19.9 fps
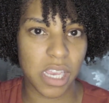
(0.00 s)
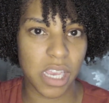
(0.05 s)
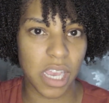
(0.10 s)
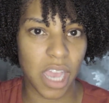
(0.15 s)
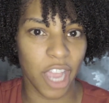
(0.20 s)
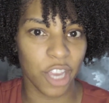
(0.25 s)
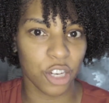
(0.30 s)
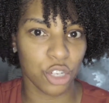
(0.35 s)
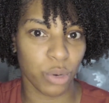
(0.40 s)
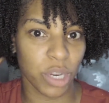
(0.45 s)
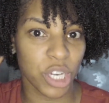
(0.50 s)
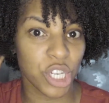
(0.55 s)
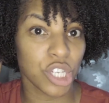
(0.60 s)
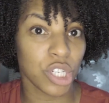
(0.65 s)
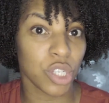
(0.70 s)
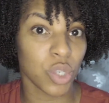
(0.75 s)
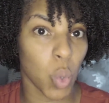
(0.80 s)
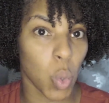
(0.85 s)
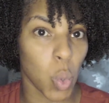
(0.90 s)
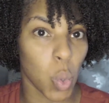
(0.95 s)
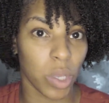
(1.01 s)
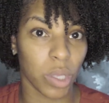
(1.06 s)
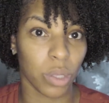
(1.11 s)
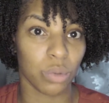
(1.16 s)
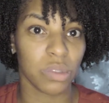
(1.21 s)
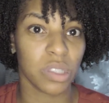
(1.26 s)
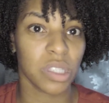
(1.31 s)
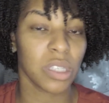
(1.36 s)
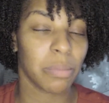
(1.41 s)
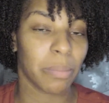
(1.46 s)
hydration oil
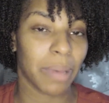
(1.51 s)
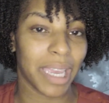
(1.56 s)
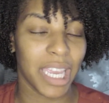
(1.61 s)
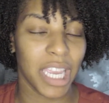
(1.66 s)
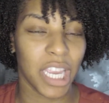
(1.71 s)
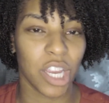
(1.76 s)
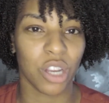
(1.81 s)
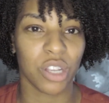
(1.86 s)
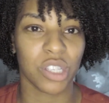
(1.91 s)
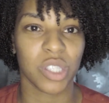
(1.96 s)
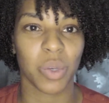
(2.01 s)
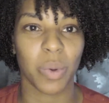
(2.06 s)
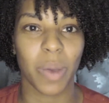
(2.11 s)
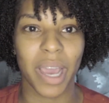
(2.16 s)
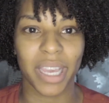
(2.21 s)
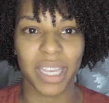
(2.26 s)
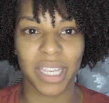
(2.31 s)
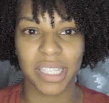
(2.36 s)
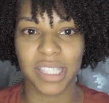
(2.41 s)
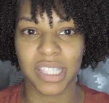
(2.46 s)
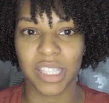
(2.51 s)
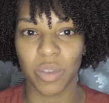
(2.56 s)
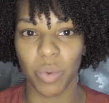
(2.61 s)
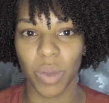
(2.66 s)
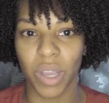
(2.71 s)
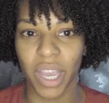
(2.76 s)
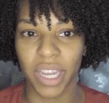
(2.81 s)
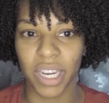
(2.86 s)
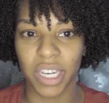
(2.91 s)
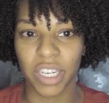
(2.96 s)
to my hair so I can see what
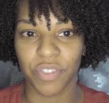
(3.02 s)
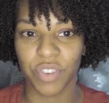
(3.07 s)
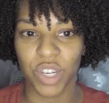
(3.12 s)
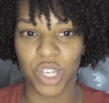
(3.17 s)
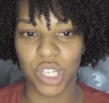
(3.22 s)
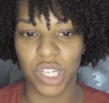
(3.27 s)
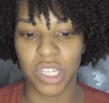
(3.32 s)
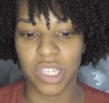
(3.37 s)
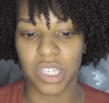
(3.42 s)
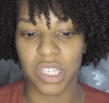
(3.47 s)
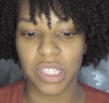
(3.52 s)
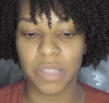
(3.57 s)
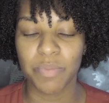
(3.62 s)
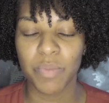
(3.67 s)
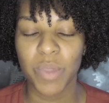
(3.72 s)
kind of definition it does.